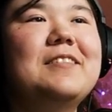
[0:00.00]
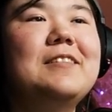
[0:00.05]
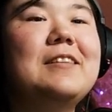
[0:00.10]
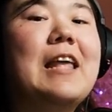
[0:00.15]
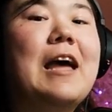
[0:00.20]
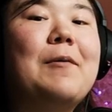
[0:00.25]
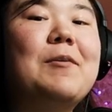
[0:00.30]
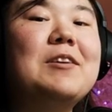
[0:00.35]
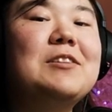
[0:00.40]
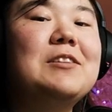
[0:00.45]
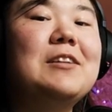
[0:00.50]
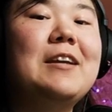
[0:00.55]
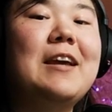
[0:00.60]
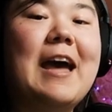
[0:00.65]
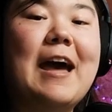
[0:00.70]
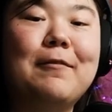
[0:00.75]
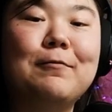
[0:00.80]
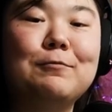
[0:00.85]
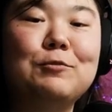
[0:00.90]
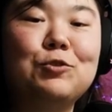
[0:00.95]
Now we just need to
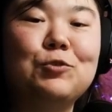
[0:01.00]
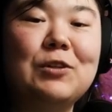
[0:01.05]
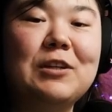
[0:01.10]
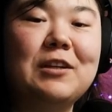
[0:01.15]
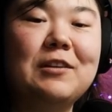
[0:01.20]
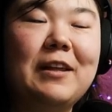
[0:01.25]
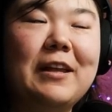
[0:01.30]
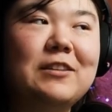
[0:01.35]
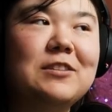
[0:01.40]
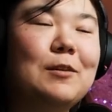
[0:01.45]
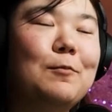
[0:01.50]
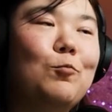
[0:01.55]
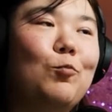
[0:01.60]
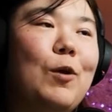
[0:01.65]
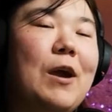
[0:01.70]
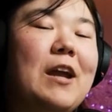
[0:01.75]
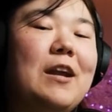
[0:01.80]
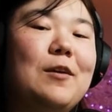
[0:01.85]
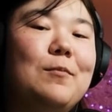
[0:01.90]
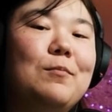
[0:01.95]
have him drink, like, some
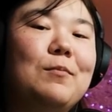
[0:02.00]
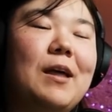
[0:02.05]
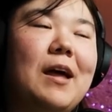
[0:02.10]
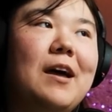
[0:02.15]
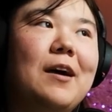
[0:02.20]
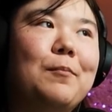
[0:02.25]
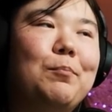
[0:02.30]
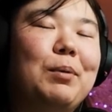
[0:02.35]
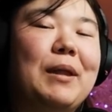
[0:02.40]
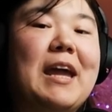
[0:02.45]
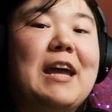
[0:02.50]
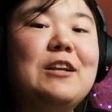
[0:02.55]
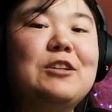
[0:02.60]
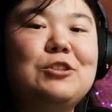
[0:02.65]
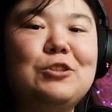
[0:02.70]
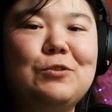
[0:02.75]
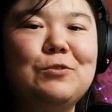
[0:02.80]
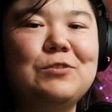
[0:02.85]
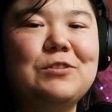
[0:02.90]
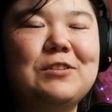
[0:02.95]
random plant
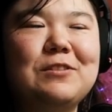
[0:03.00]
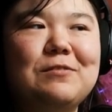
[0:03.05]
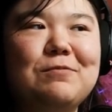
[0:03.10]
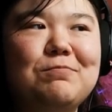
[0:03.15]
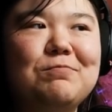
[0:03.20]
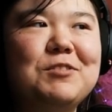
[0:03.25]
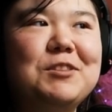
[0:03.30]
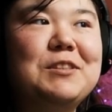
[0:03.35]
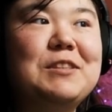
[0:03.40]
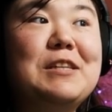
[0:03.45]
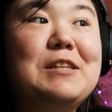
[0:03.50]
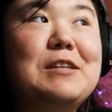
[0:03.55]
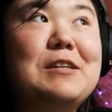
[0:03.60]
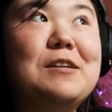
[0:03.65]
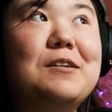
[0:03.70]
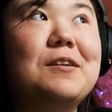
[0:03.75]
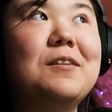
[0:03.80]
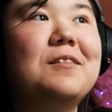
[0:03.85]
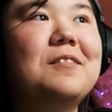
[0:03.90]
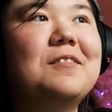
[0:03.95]
juice and
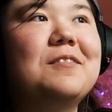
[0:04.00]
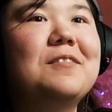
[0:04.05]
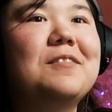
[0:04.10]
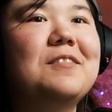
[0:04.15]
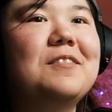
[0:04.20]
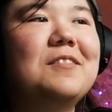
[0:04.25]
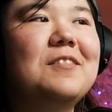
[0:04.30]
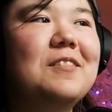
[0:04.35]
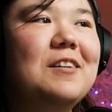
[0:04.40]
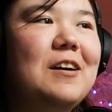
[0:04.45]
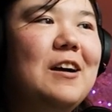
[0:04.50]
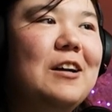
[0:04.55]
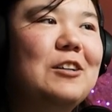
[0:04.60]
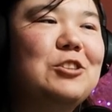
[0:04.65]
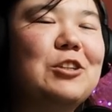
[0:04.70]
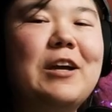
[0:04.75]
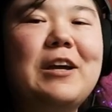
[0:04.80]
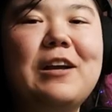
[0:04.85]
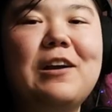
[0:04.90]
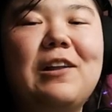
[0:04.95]
see a
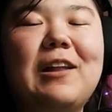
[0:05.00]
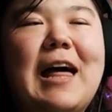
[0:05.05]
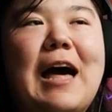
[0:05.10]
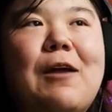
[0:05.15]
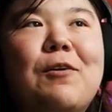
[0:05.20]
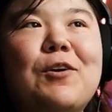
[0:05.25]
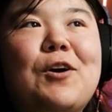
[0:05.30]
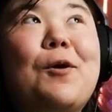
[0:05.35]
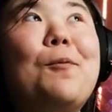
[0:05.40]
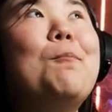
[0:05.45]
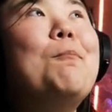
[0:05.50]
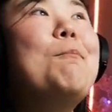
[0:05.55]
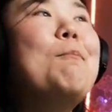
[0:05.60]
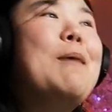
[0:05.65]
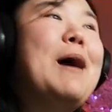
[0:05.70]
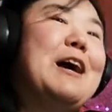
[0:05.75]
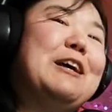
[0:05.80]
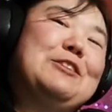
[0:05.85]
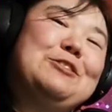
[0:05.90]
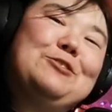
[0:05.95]
giant cloud and go,
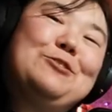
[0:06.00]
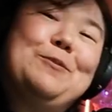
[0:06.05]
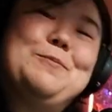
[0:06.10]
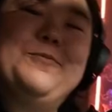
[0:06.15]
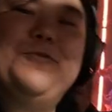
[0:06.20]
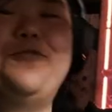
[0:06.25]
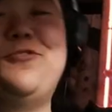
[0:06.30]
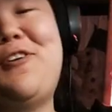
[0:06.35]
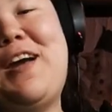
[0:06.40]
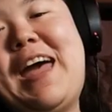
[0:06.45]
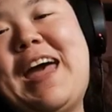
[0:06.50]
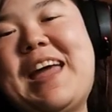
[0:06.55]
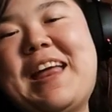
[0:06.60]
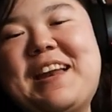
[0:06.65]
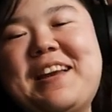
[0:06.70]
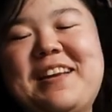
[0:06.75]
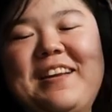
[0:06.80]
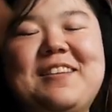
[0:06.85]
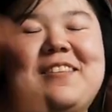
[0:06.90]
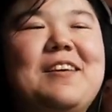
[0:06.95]
mushroom
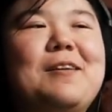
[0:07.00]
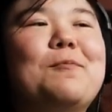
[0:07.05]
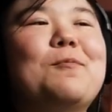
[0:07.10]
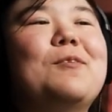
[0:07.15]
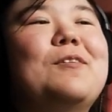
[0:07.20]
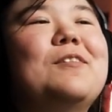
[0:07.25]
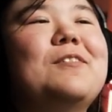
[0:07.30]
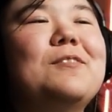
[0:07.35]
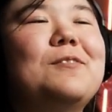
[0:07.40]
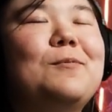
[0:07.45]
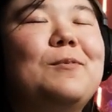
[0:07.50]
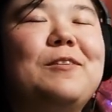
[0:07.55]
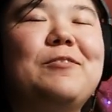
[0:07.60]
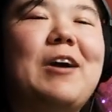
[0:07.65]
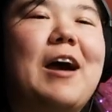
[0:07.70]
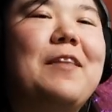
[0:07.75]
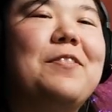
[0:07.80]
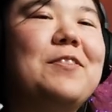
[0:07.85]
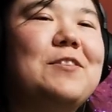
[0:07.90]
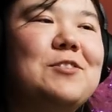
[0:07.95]
friend! And then we've
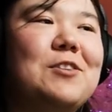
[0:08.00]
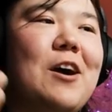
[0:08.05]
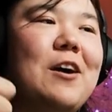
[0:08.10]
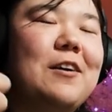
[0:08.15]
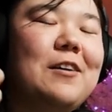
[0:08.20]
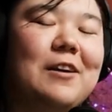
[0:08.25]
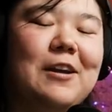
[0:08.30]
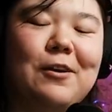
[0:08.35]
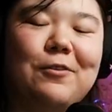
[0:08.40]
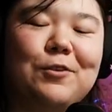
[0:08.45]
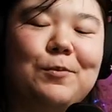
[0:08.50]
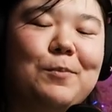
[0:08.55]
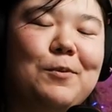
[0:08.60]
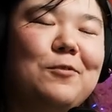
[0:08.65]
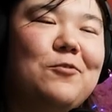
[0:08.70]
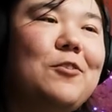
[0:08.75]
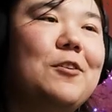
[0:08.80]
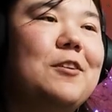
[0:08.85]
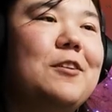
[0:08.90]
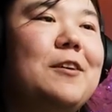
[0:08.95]
got the soccer character
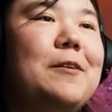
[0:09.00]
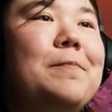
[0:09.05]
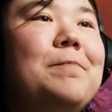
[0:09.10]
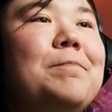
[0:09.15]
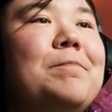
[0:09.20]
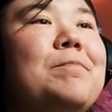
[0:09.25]
perfectly.